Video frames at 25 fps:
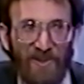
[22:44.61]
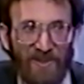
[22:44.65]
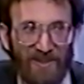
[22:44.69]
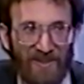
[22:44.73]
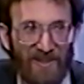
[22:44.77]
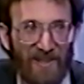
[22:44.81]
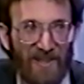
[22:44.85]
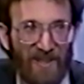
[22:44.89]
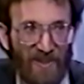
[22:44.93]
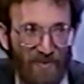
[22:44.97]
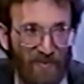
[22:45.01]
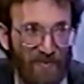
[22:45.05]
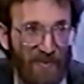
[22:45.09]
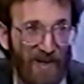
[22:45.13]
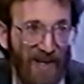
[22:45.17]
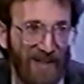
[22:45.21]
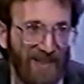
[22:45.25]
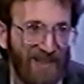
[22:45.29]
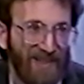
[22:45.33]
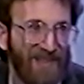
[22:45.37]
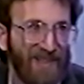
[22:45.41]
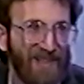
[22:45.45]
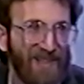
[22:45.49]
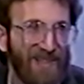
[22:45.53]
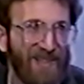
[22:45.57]
and in
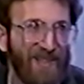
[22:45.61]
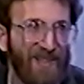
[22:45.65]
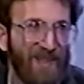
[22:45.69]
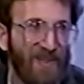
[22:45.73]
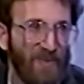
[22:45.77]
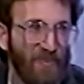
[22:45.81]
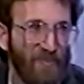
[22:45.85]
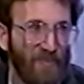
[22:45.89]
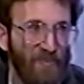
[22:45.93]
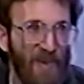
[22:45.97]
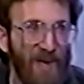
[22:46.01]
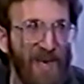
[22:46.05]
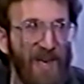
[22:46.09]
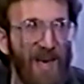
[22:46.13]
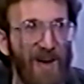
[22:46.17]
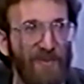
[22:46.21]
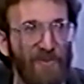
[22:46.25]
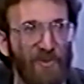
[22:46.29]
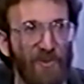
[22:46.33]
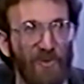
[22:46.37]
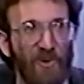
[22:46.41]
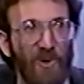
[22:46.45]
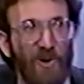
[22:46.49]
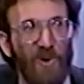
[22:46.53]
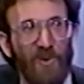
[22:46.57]
fact may have
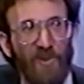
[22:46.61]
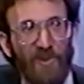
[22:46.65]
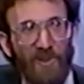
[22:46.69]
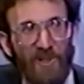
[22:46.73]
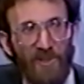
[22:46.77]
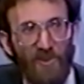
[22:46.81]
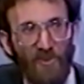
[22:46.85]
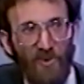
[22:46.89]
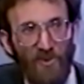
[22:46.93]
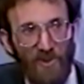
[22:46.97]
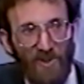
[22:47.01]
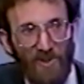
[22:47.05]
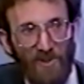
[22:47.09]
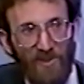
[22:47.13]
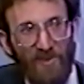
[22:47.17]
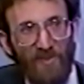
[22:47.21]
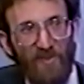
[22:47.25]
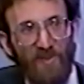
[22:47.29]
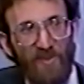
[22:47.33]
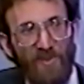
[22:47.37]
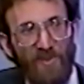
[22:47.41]
a role in order